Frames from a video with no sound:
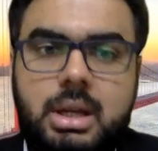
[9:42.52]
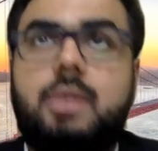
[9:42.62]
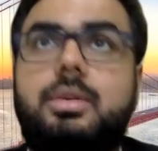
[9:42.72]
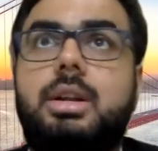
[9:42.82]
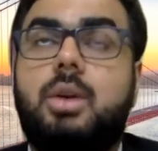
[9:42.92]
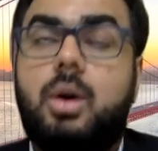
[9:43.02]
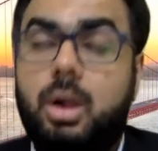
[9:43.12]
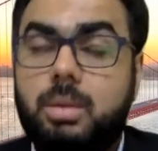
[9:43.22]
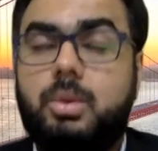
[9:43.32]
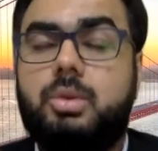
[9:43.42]
will
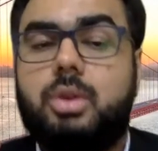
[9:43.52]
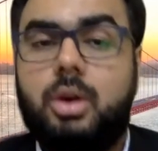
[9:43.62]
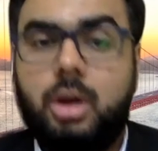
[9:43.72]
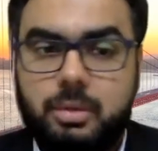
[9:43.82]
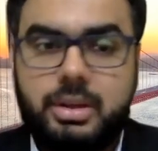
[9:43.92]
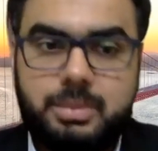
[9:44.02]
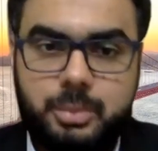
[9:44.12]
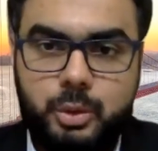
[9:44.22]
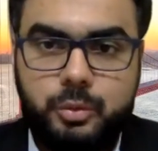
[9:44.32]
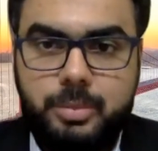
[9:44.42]
almost always
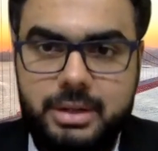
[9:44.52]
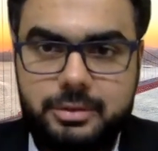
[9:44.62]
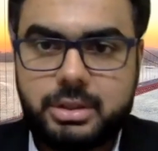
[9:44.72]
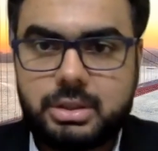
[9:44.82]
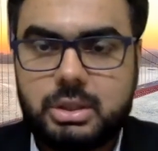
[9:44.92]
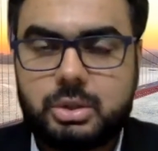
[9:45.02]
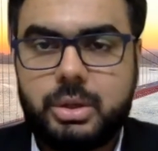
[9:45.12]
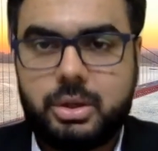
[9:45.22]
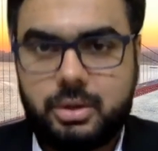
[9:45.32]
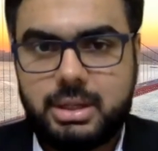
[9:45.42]
prove beneficial to
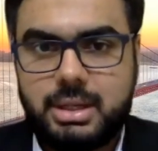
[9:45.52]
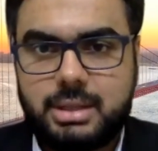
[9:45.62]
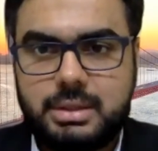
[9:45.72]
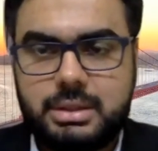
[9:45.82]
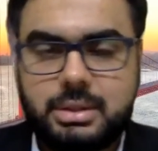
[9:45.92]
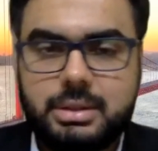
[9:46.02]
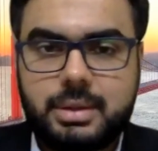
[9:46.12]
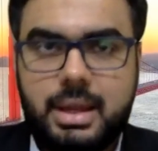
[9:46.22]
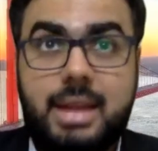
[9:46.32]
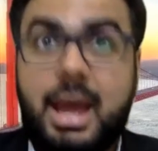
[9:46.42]
an organization.
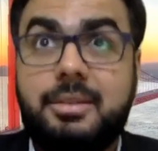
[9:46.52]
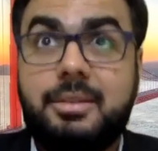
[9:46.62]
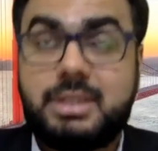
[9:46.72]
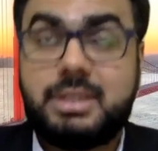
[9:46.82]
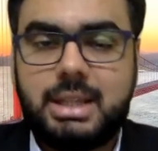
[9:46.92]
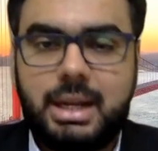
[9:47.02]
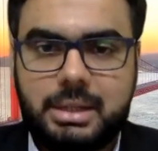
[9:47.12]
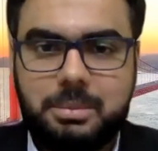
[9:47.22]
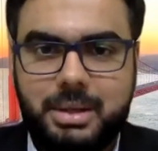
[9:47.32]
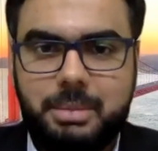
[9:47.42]
And I've seen that
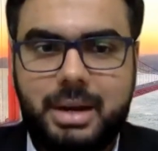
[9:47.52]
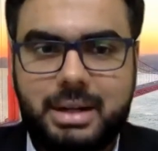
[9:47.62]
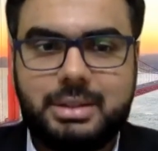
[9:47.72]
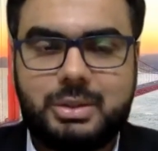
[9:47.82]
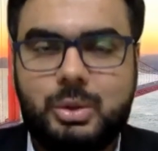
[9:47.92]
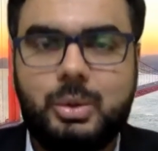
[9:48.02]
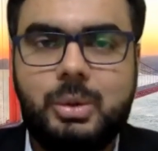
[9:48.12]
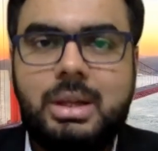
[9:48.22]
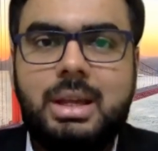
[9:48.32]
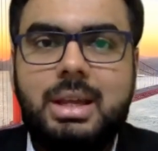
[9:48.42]
in my practice. So
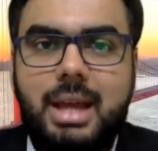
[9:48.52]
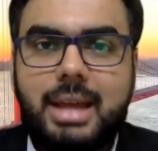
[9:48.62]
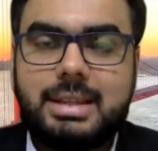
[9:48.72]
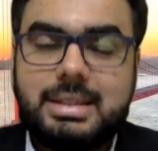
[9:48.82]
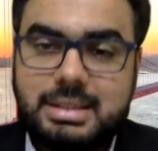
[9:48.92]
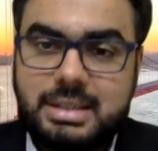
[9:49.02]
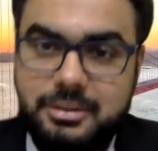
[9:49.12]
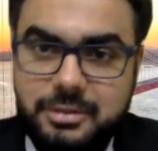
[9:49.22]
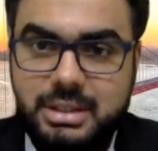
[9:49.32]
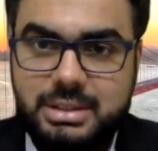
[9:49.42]
I can
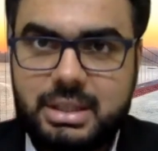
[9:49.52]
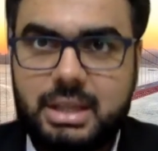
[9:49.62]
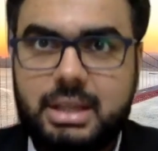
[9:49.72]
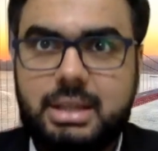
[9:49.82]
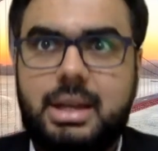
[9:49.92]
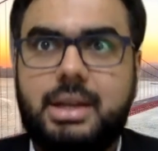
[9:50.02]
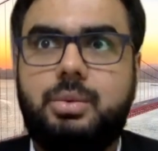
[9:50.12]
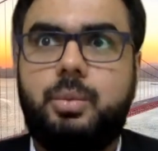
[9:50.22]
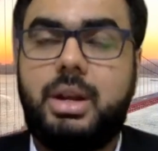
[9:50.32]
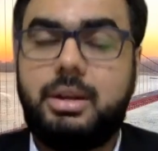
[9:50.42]
safely say that
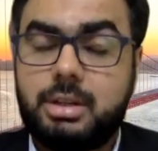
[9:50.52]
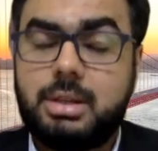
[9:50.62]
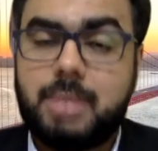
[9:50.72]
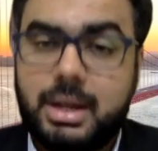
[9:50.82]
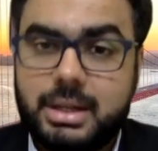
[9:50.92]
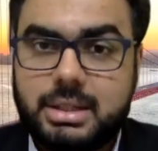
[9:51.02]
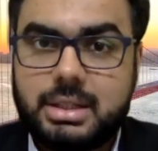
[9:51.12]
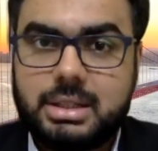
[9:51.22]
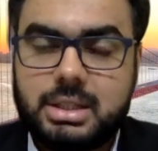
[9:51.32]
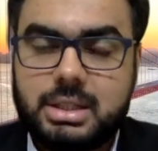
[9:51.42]
whenever the
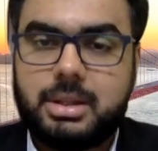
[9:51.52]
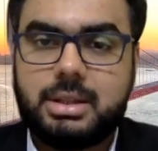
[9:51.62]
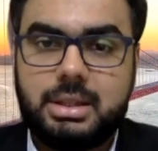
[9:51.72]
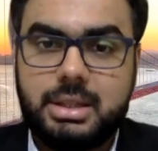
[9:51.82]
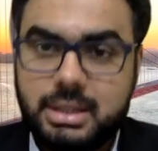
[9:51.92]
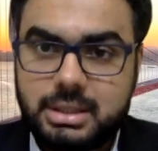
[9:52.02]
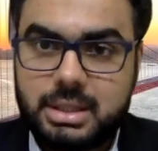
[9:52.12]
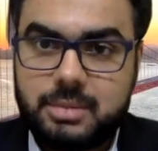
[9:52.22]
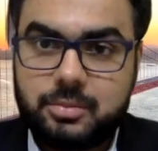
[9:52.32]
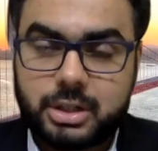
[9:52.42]
marketing team and the legal
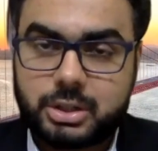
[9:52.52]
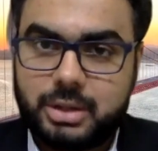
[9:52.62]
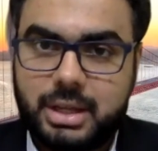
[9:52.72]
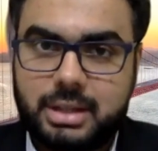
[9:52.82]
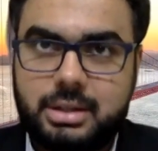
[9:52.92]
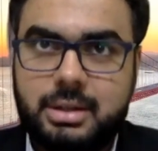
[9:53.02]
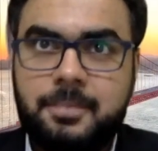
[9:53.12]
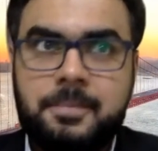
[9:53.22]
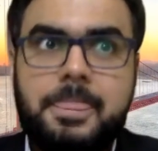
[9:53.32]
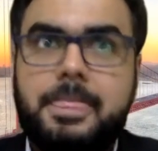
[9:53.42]
team work together,
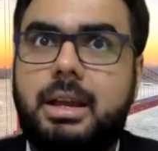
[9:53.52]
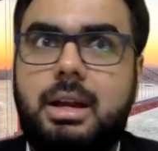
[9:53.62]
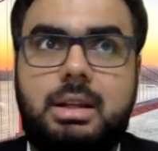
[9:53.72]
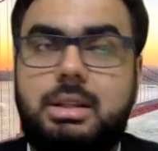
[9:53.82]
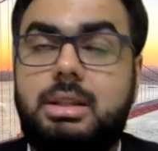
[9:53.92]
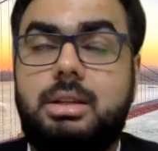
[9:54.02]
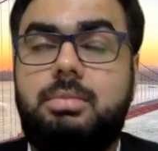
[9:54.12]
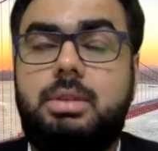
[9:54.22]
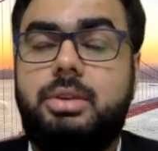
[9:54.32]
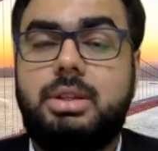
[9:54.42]
the
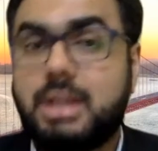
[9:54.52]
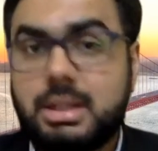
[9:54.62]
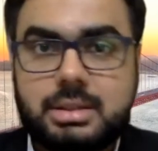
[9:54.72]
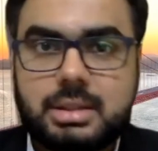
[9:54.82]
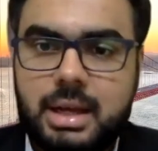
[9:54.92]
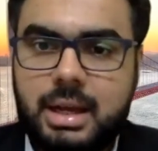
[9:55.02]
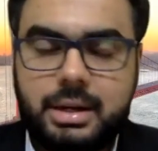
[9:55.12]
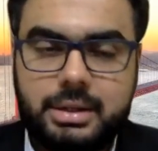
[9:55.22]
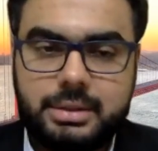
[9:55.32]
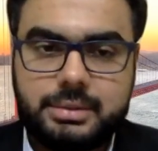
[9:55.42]
results
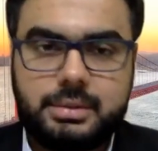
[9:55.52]
are